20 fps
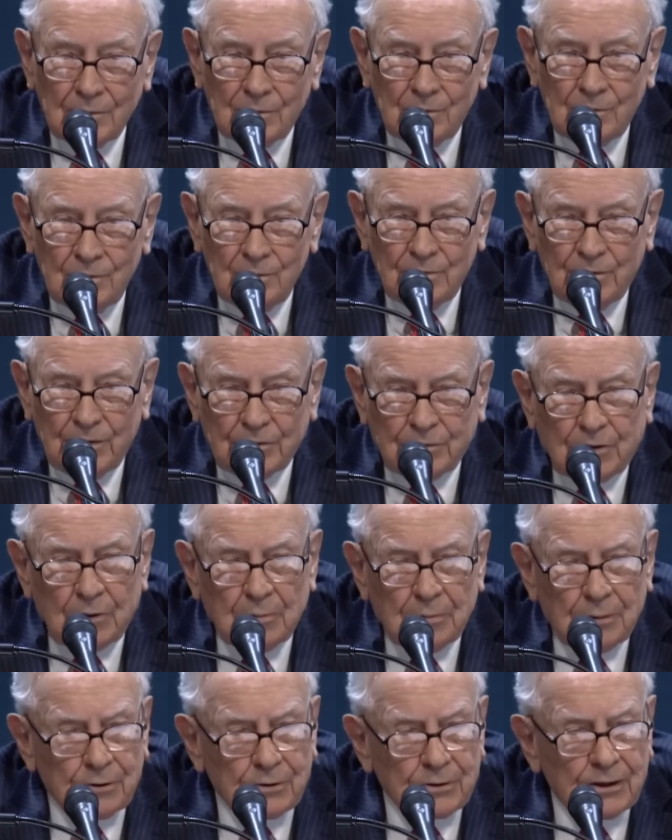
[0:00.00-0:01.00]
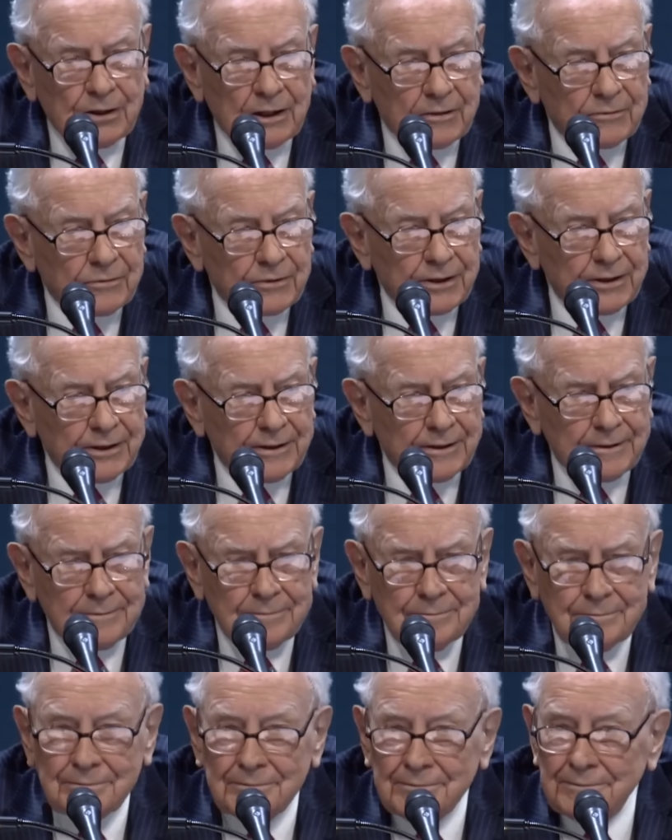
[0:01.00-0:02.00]
50 billion every year
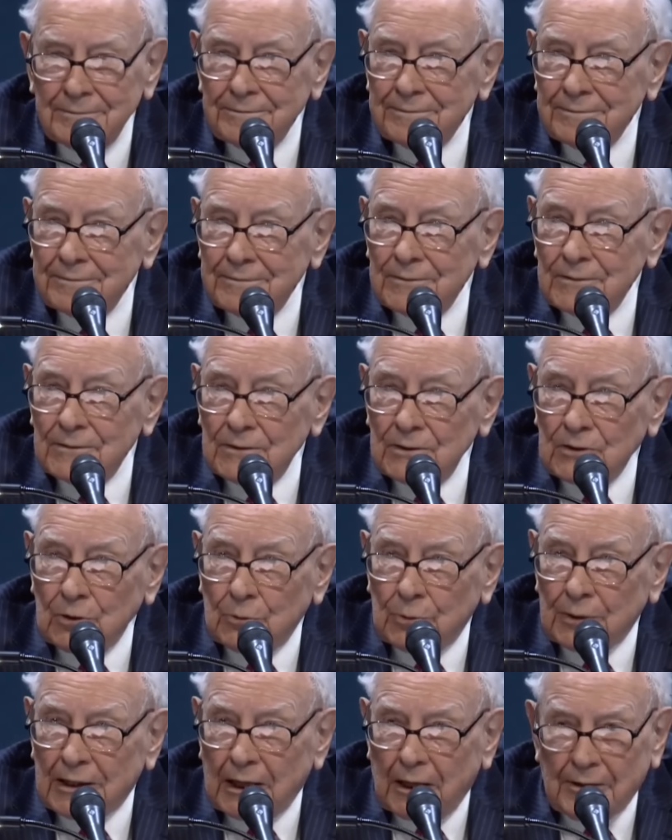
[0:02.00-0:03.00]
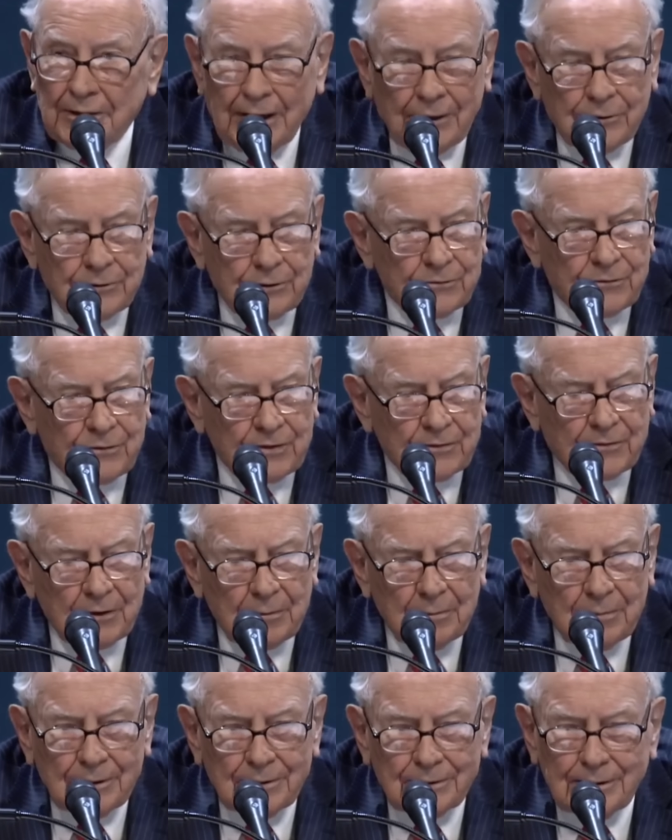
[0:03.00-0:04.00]
till we got down to 50
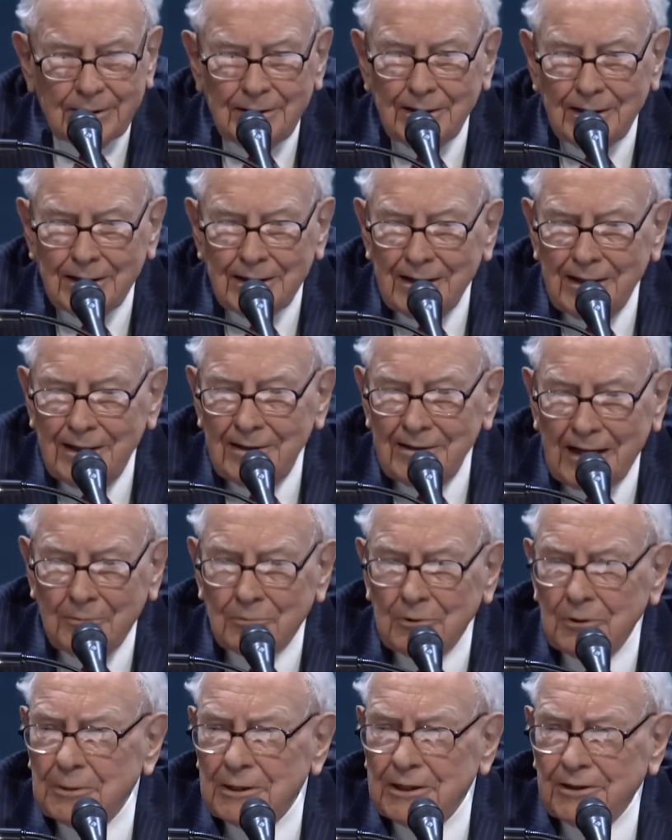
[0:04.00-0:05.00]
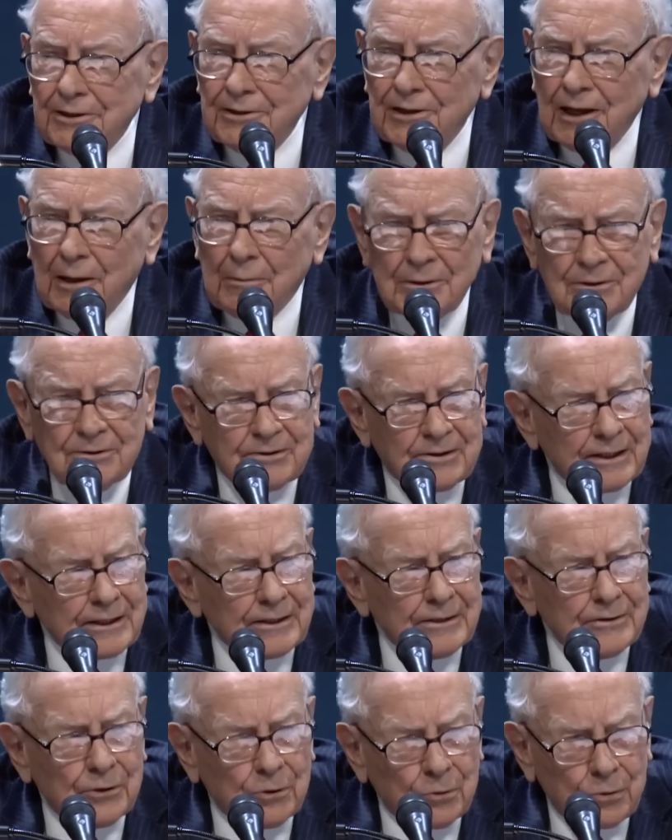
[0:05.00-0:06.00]
billion, that would be the dumbest thing
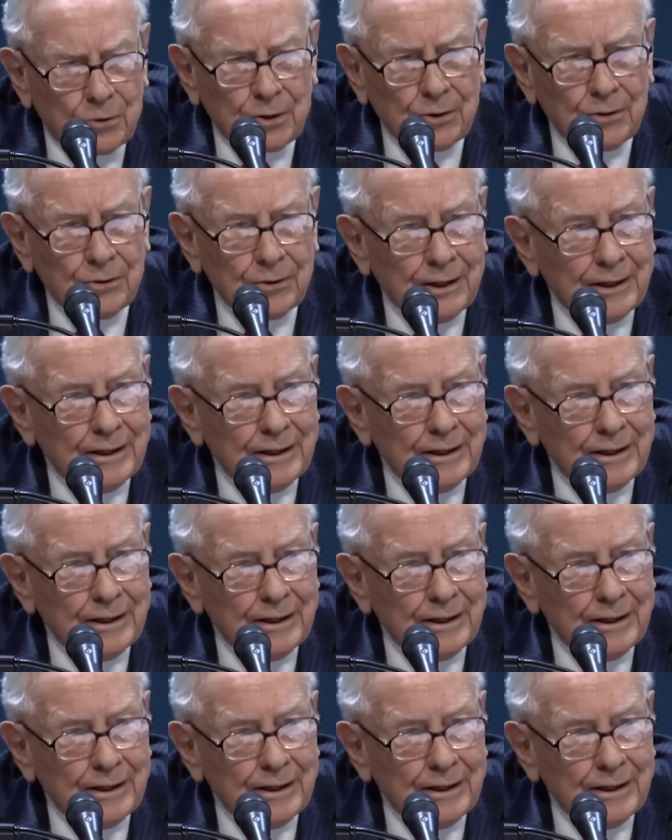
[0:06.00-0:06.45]
in the world